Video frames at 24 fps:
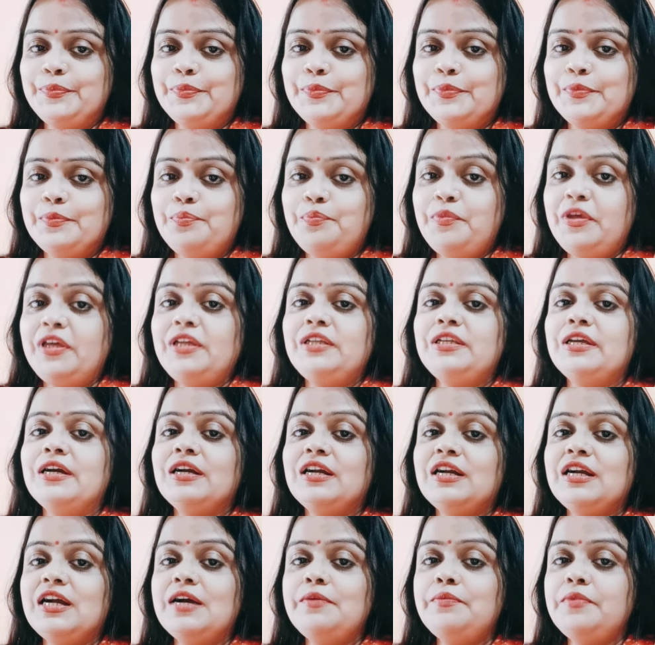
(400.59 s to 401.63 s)
made a
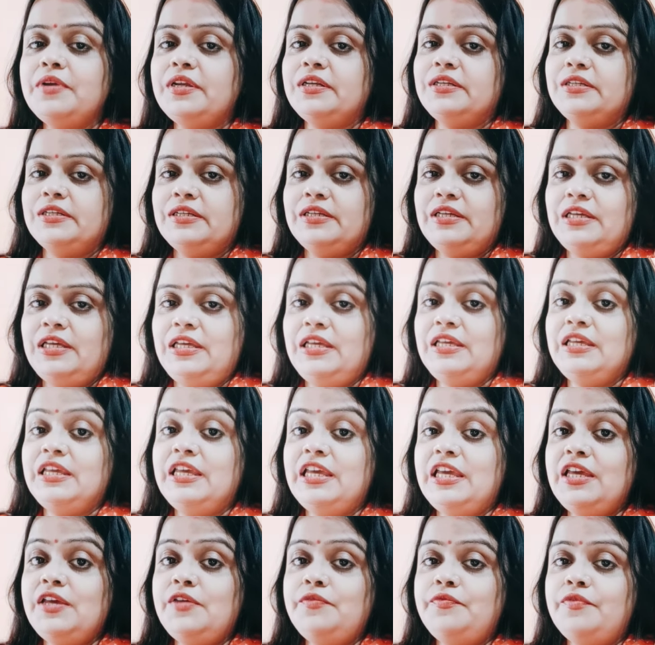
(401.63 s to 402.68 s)
comment.
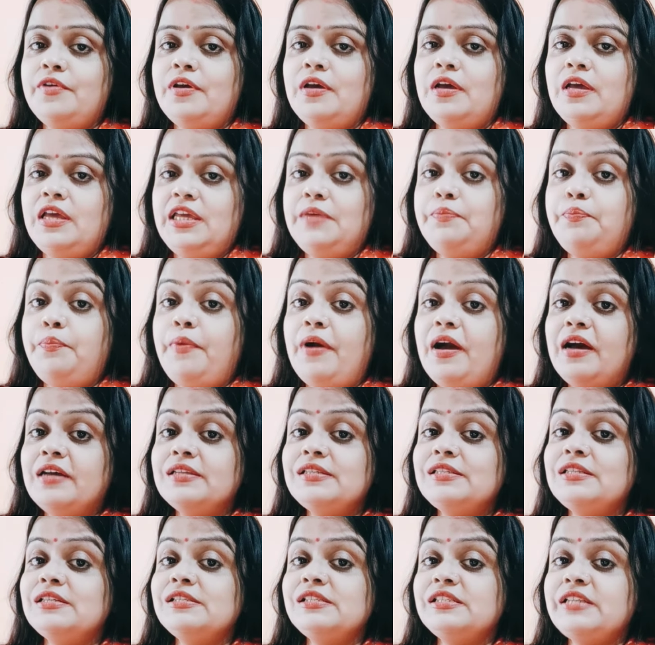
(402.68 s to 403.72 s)
He
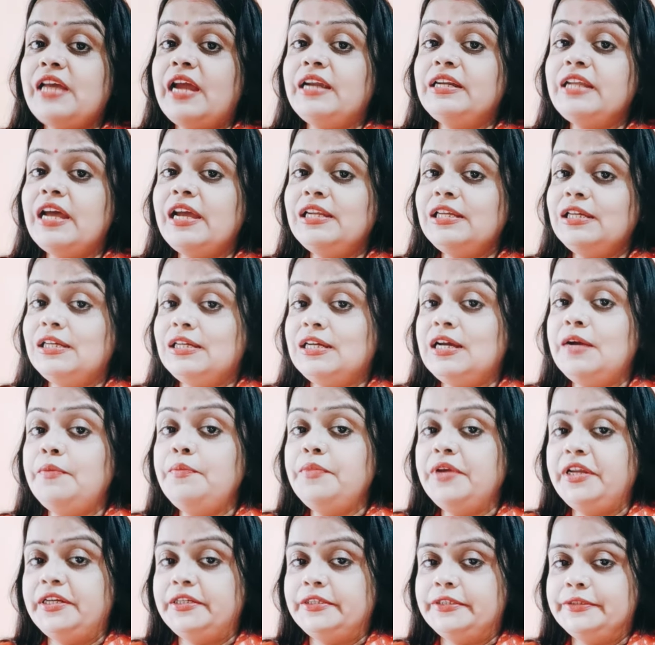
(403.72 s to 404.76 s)
passed a satiric
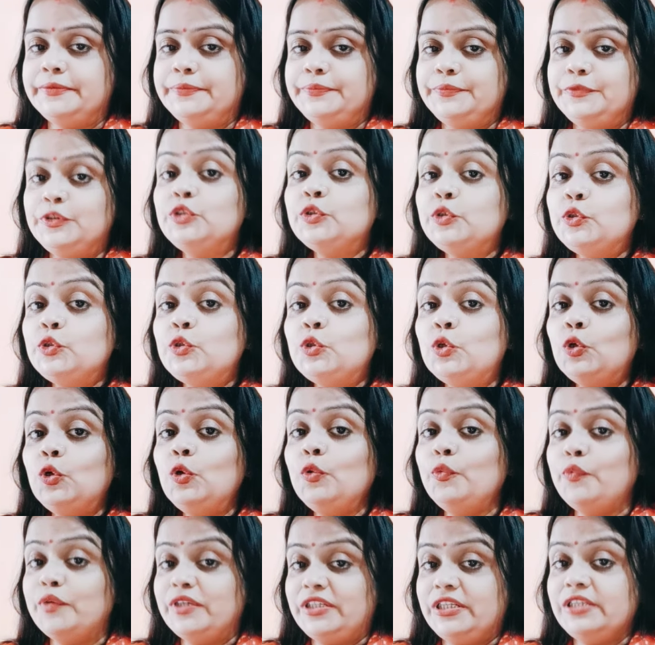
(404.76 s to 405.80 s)
comment. Do you know
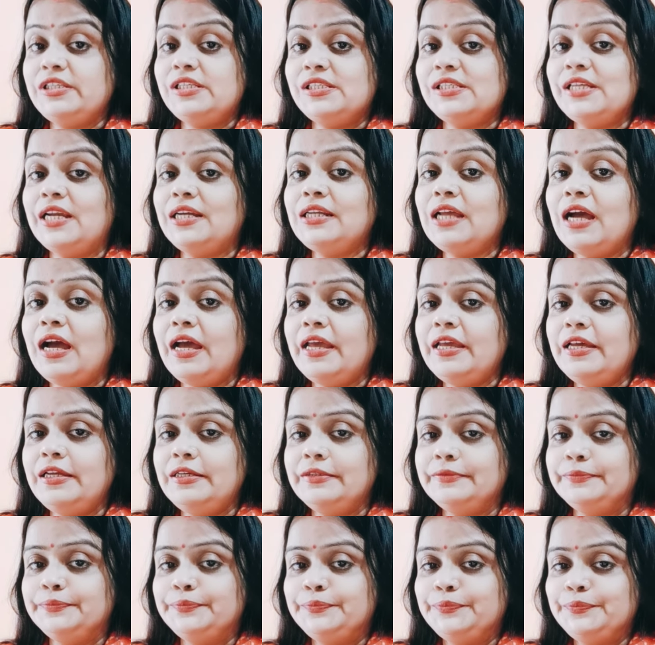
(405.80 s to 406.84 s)
what is satire?
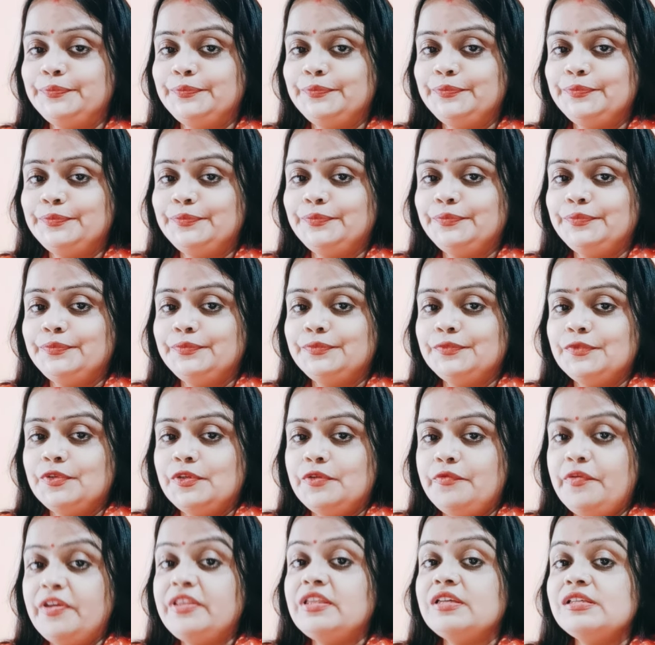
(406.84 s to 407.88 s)

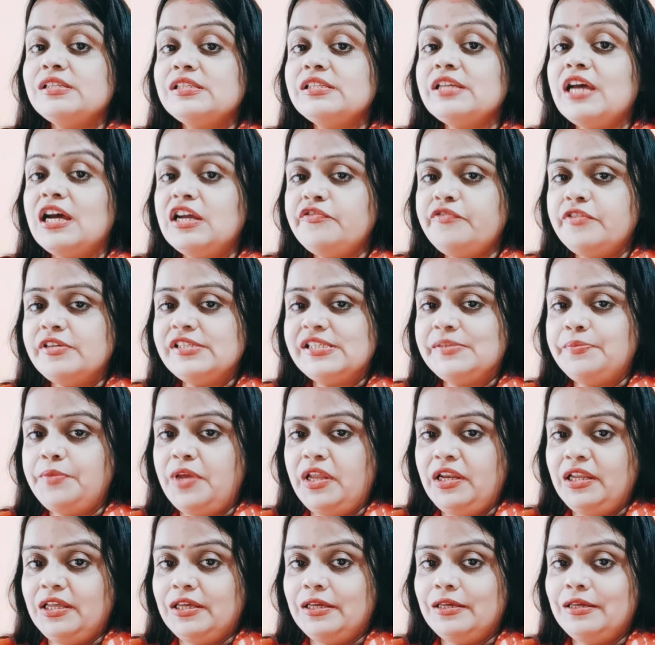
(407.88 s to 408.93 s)
When the surface
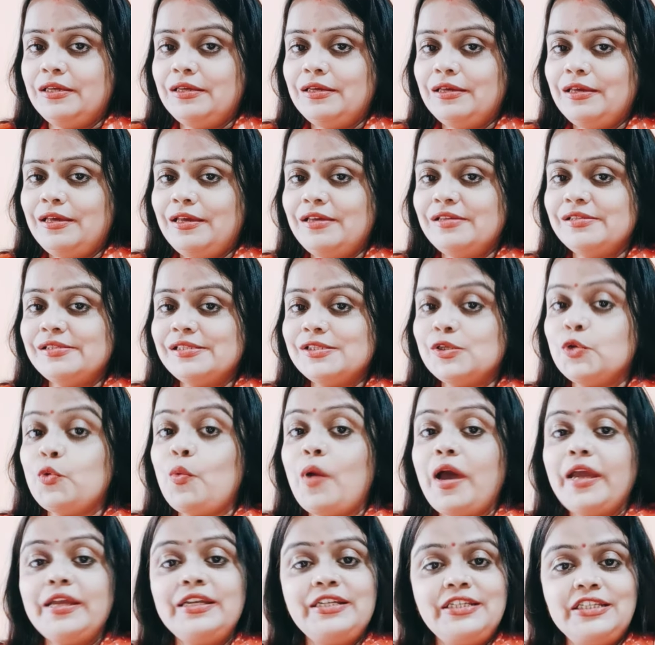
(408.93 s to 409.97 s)
meaning is
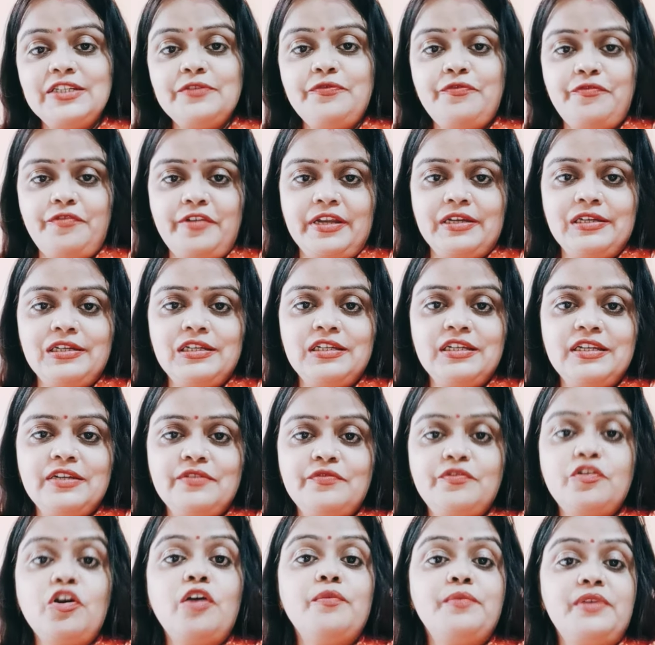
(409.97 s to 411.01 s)
quite different
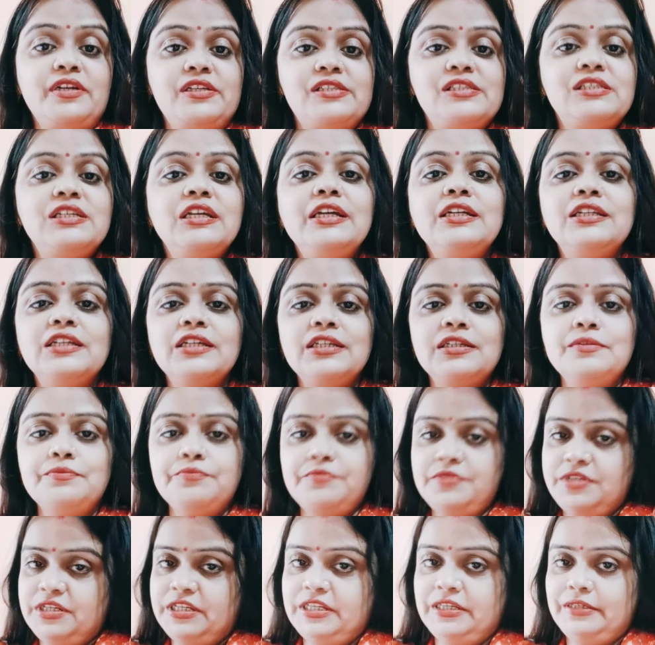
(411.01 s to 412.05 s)
from its hidden
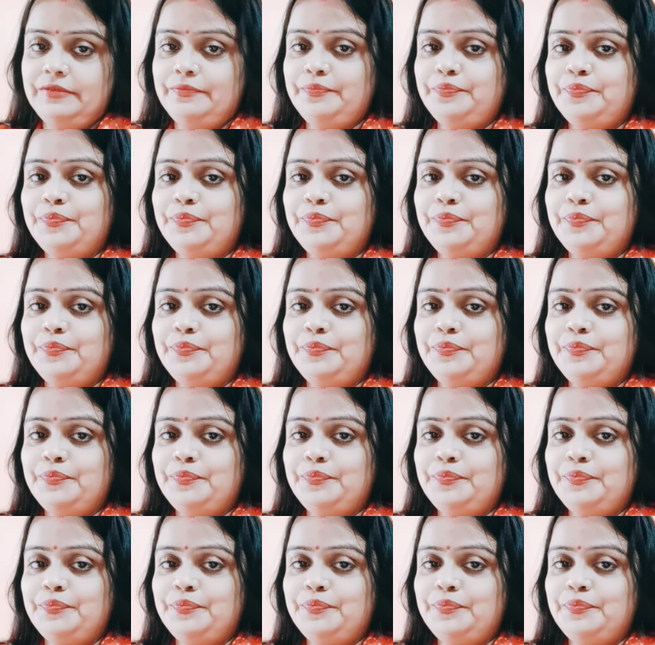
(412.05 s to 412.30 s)
meaning.